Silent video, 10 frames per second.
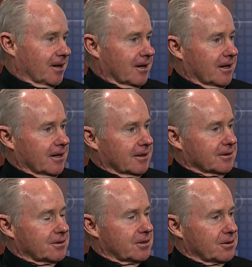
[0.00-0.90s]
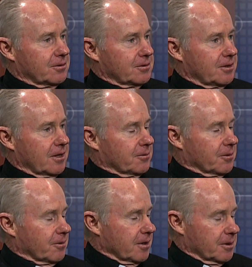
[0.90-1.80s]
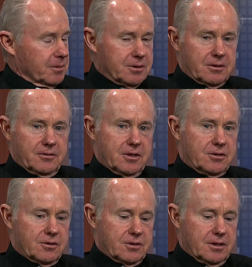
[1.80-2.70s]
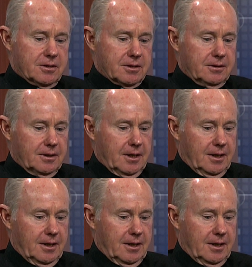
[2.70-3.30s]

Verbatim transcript: Uh, so yeah, we're right in the midst of the Easter season.